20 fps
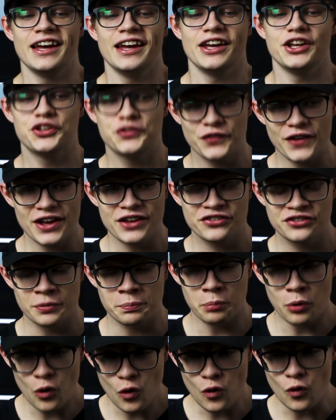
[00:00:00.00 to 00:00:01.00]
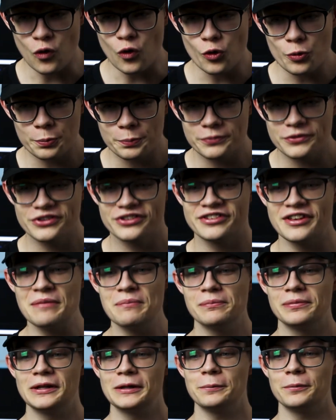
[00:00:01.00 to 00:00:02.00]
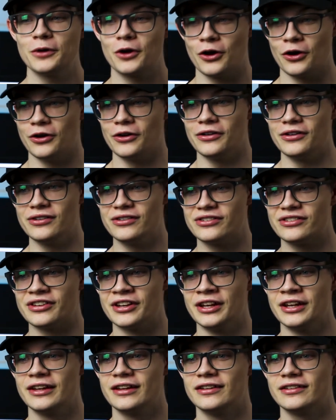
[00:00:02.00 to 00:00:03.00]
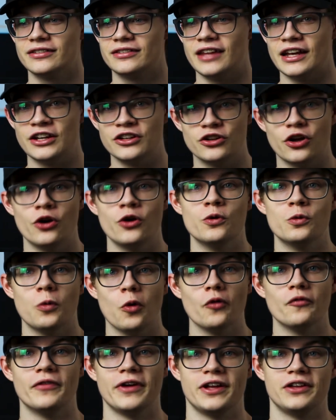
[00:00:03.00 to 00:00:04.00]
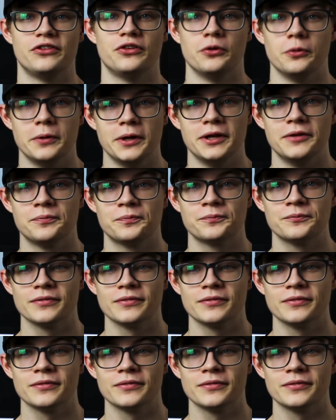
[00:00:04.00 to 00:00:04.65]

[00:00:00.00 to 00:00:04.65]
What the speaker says: is their support, simply because they know what they're doing.